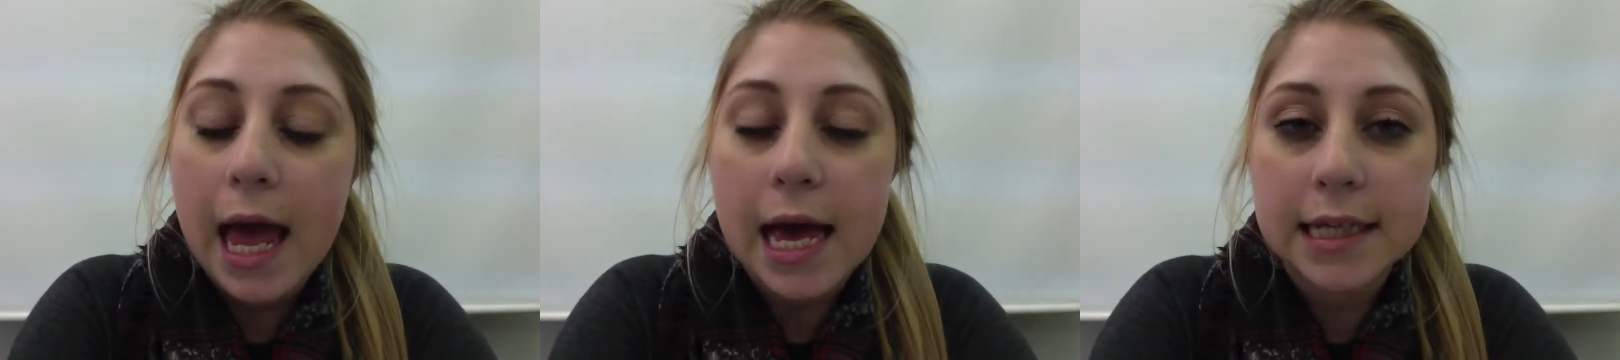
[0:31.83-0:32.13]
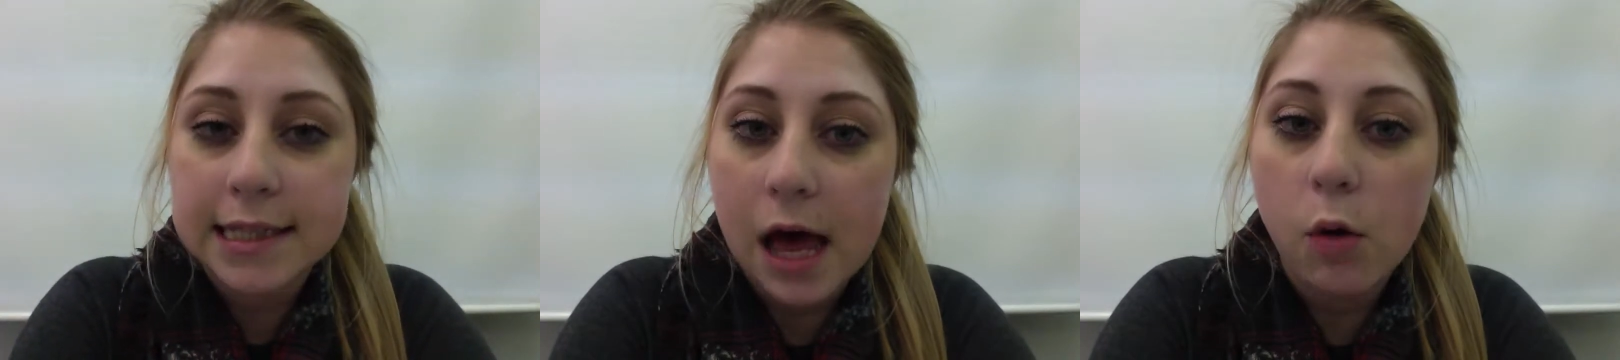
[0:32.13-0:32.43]
a
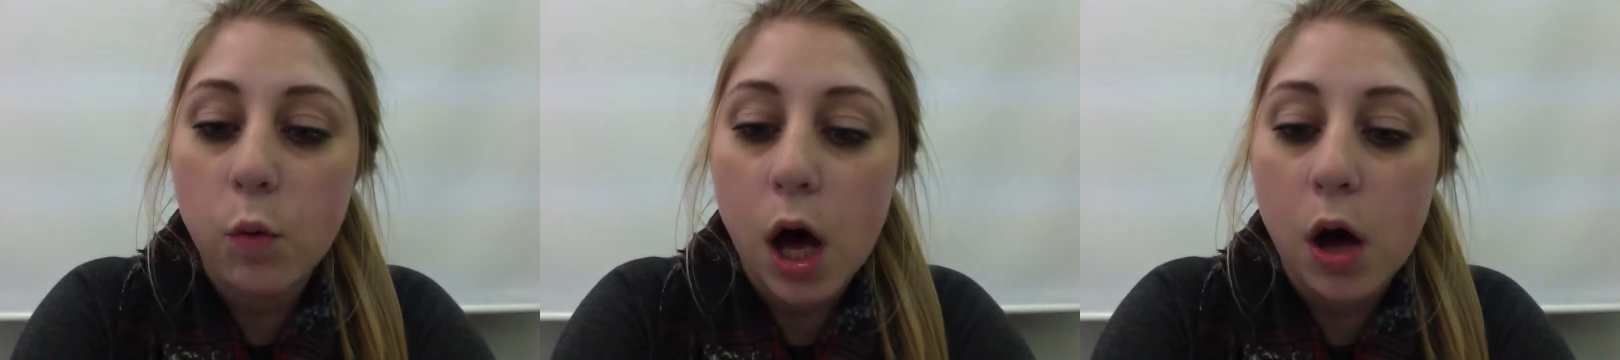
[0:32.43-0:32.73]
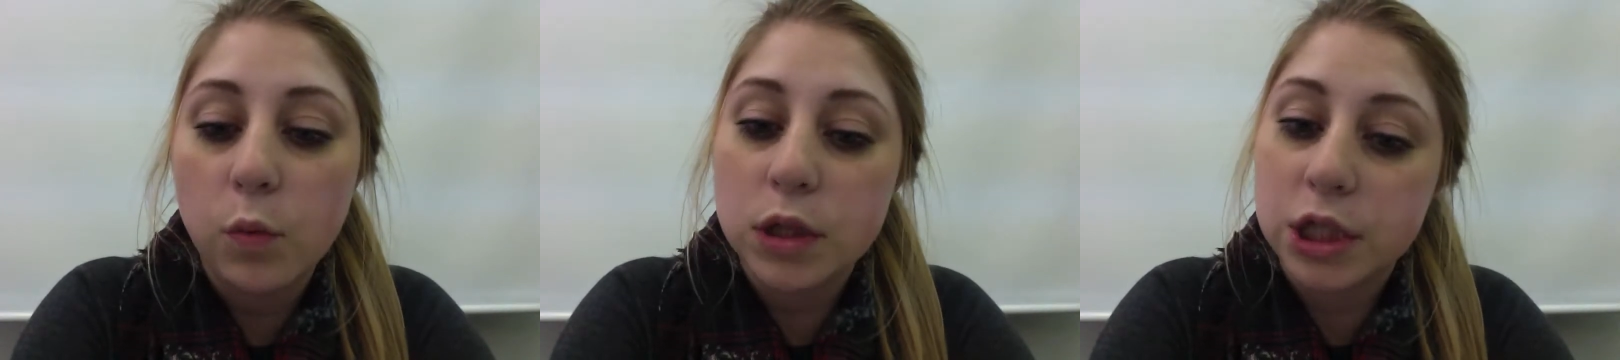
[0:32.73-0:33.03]
cell
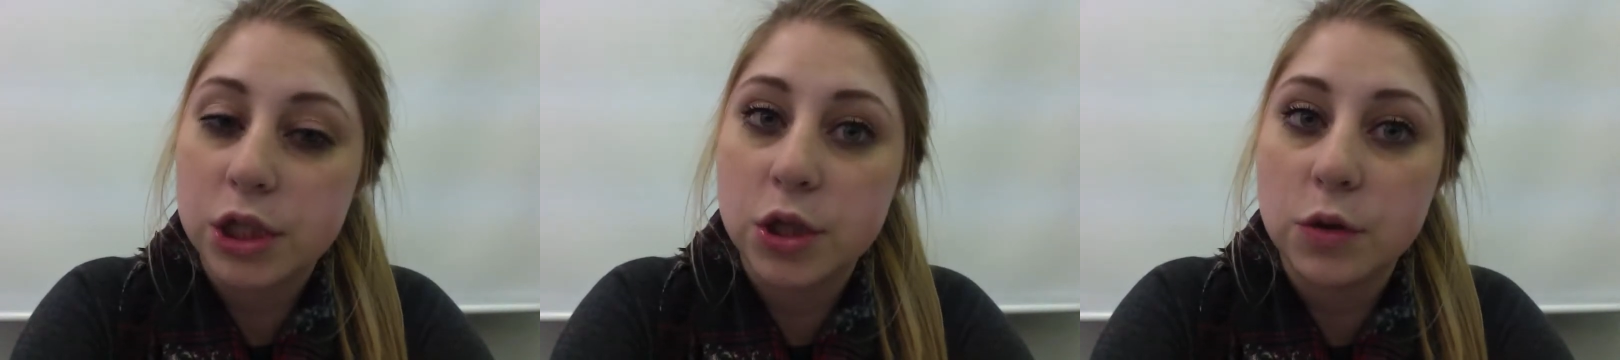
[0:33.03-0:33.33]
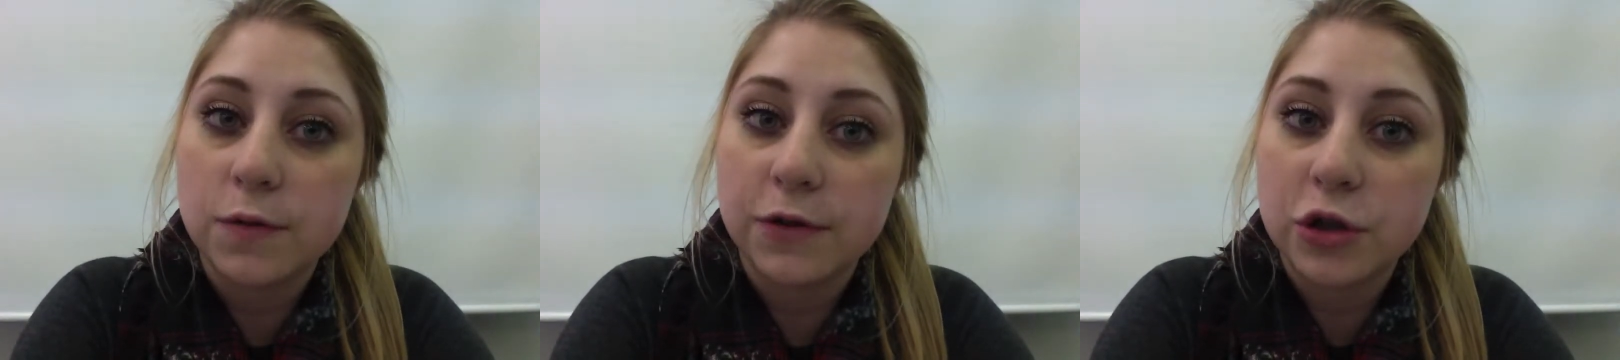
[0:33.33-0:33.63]
wall, which is
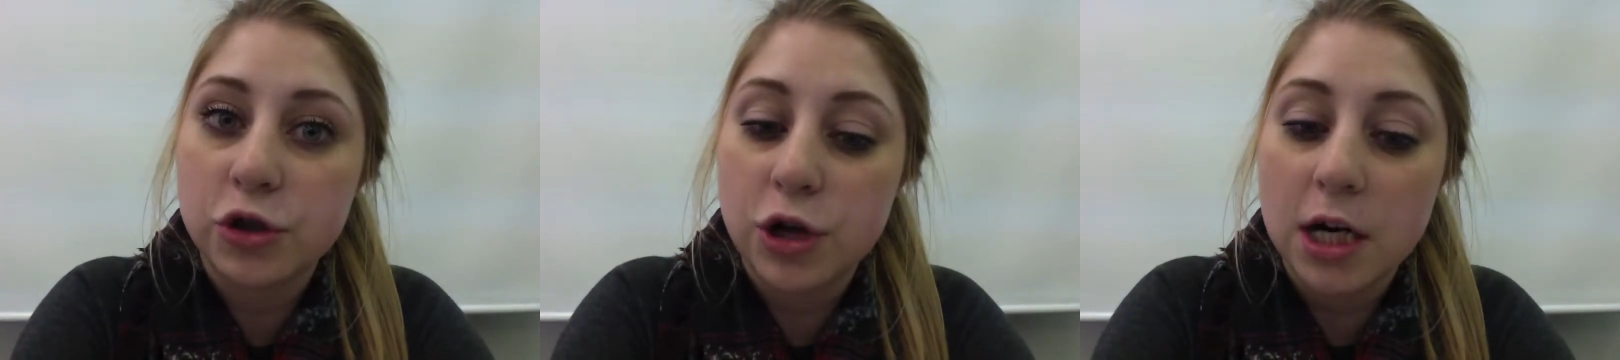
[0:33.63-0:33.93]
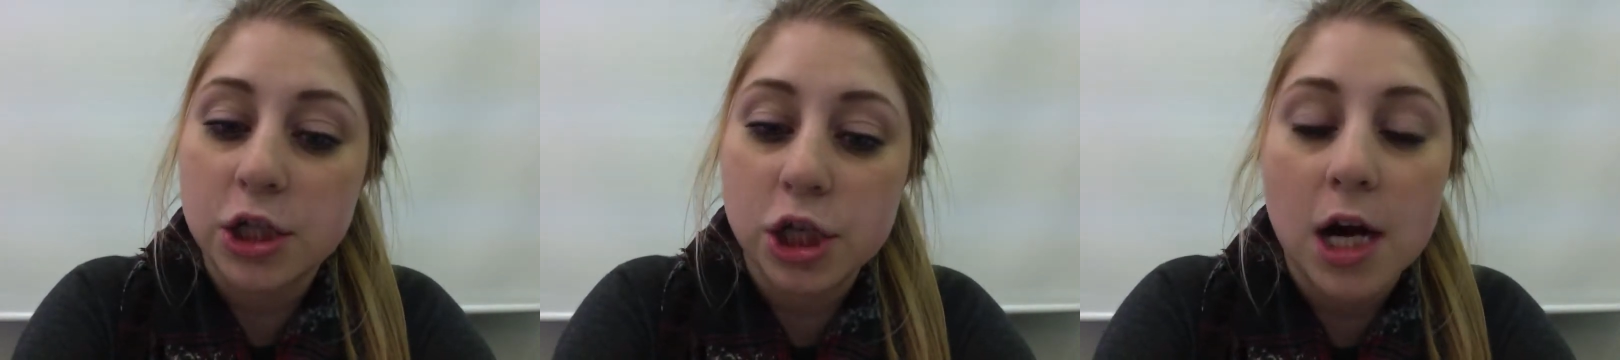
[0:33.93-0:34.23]
used for
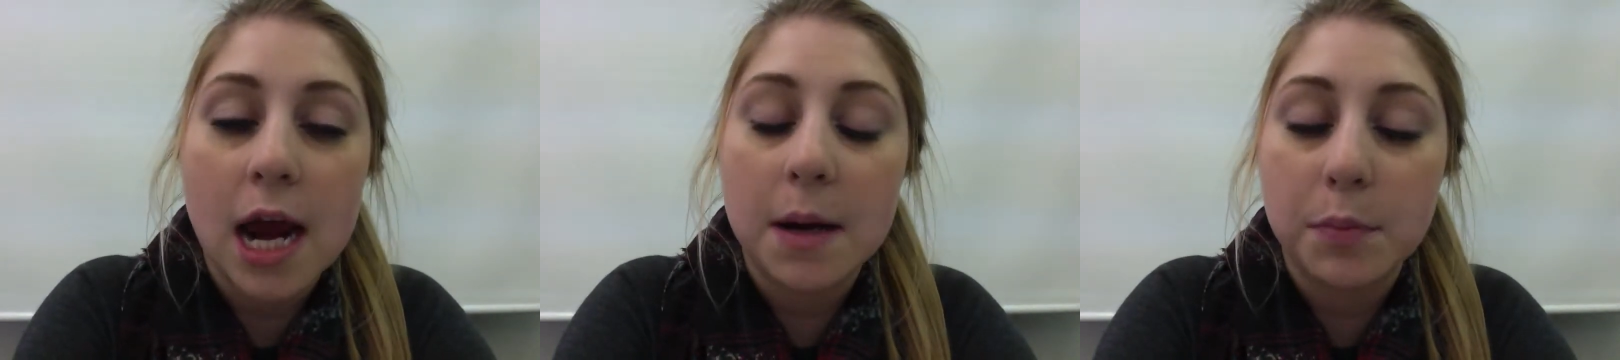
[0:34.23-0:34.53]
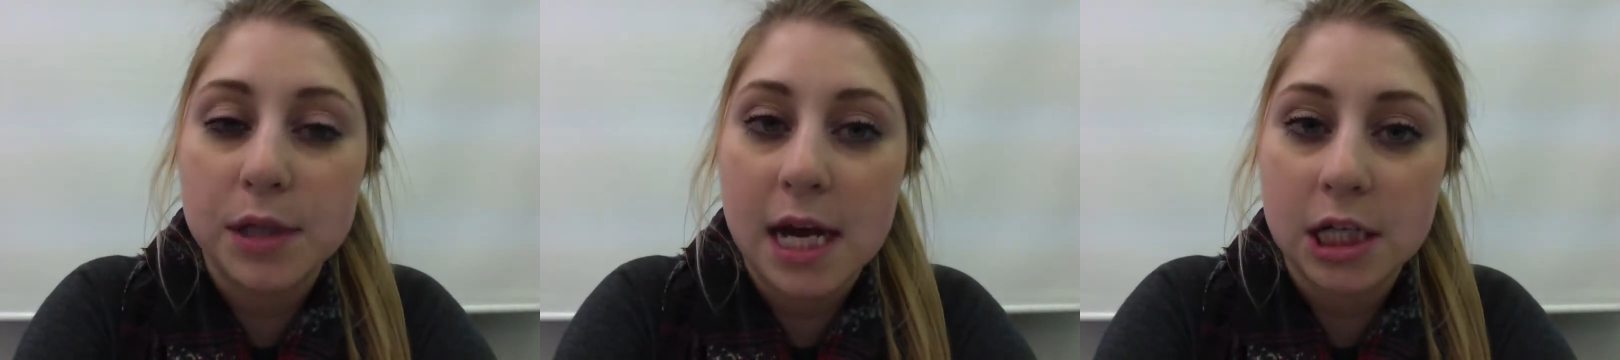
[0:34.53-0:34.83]
structure and
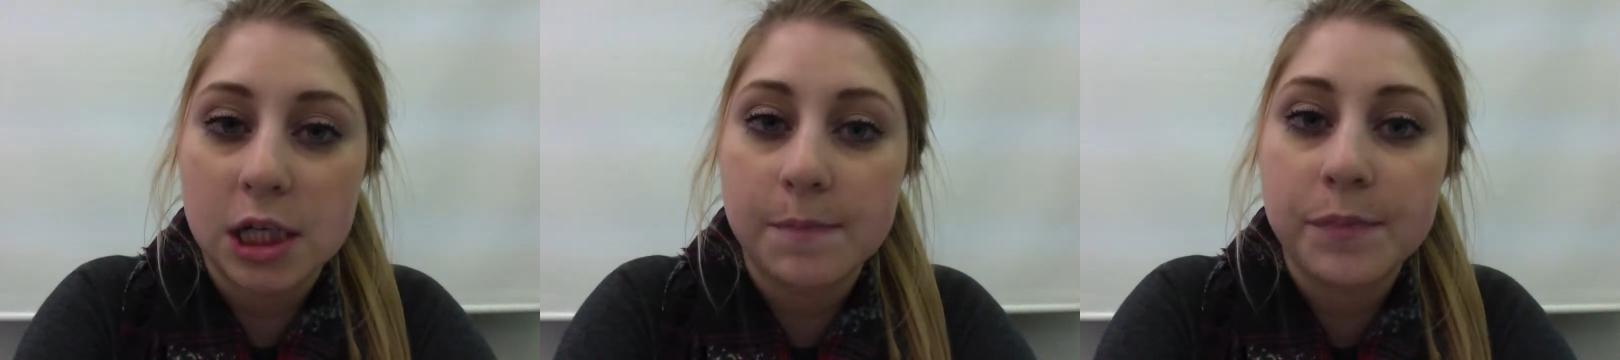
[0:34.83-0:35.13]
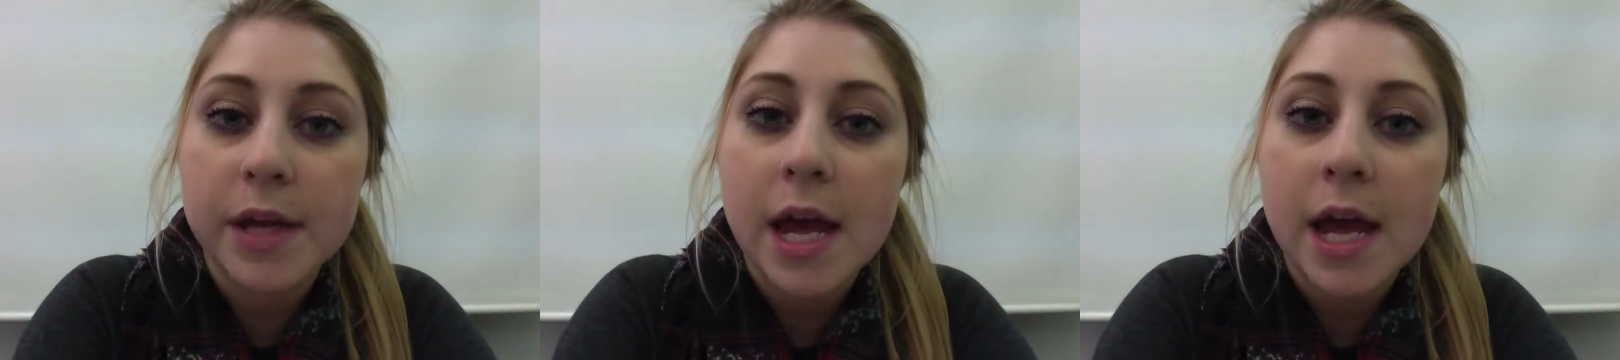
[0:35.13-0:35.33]
protection.